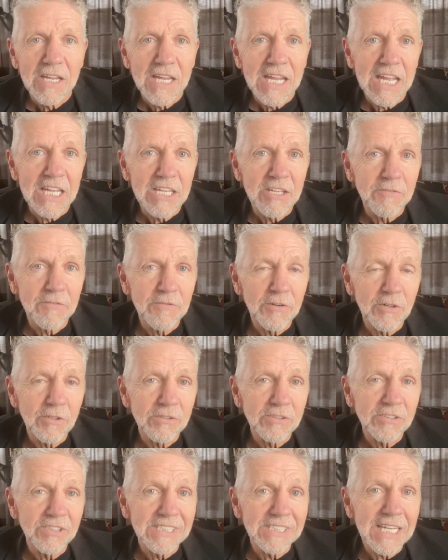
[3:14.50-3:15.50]
And the
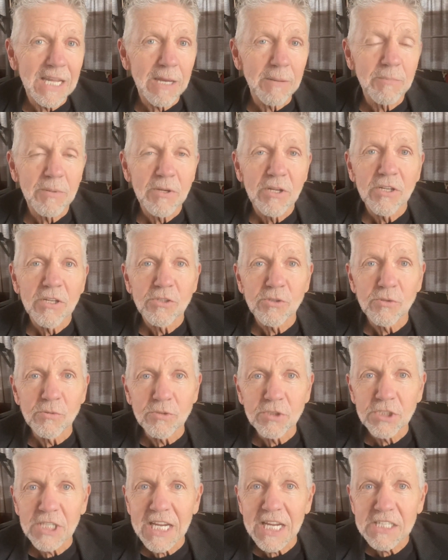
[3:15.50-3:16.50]
first step to
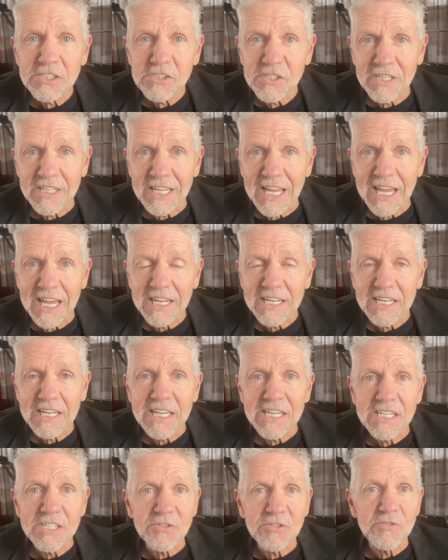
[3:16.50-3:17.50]
changing that
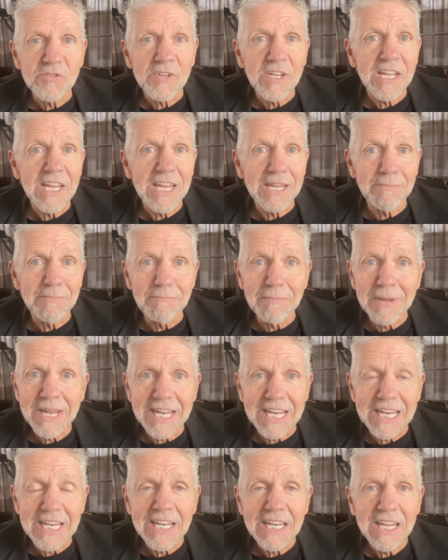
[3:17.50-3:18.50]
is
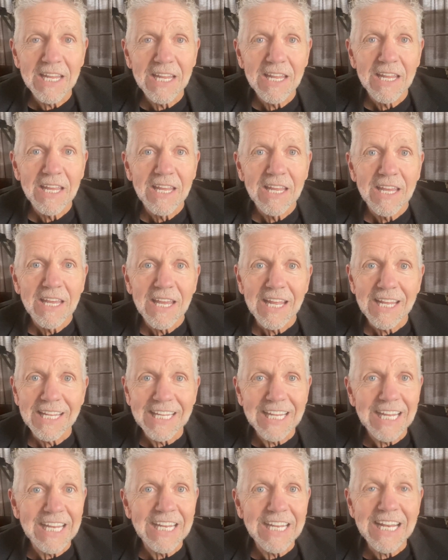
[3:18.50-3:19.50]
admitting and
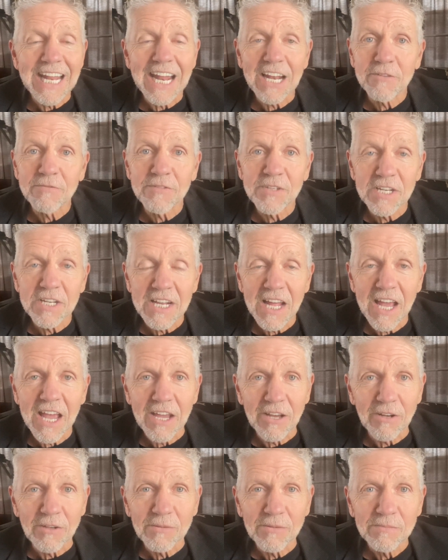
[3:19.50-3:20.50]
getting out of
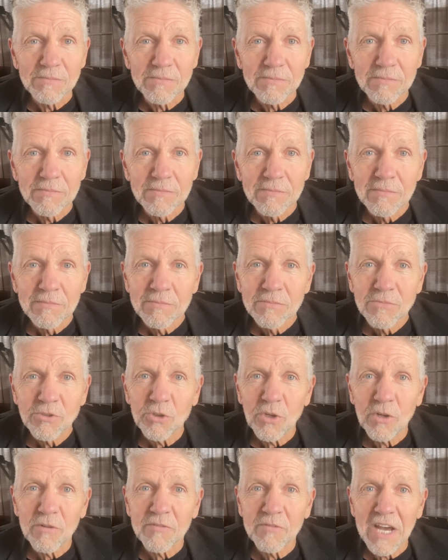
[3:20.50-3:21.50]
denial.
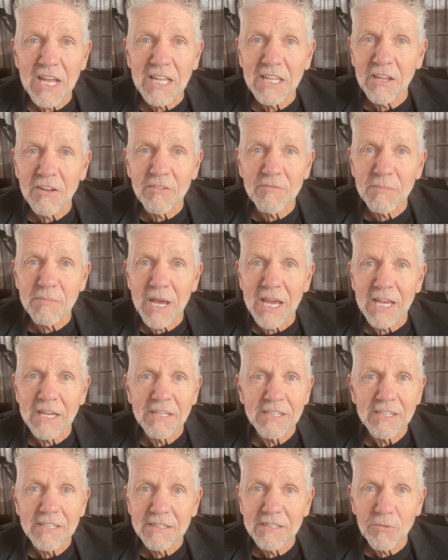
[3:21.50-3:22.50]
So if I love my
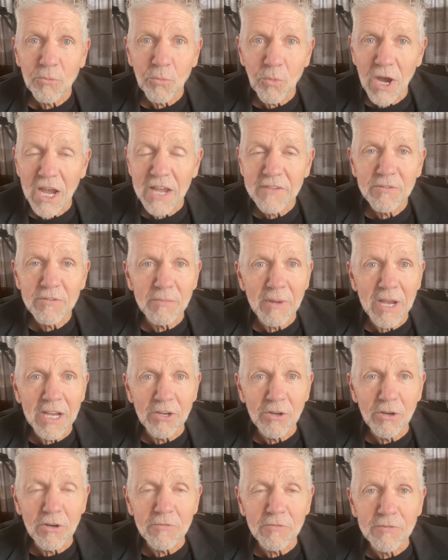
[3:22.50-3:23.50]
wife or my
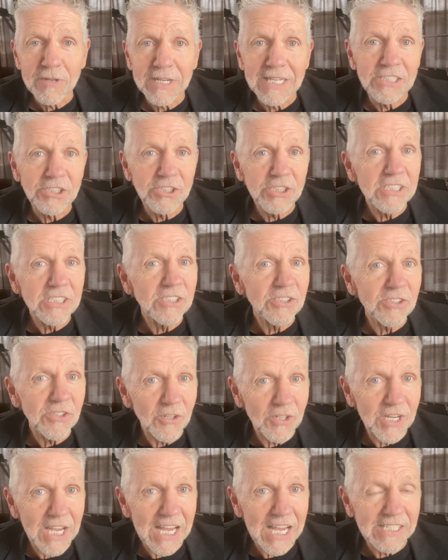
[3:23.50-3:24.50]
girlfriend and she's
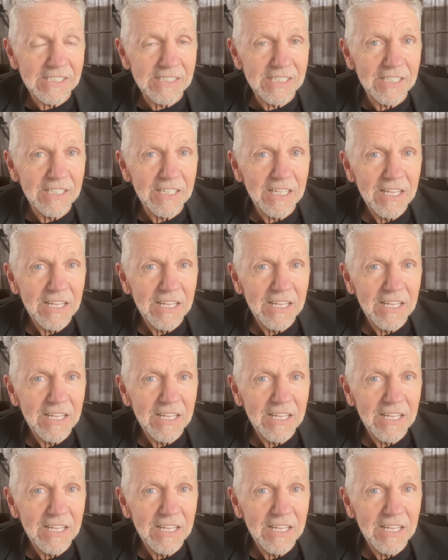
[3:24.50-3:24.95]
sarcastic,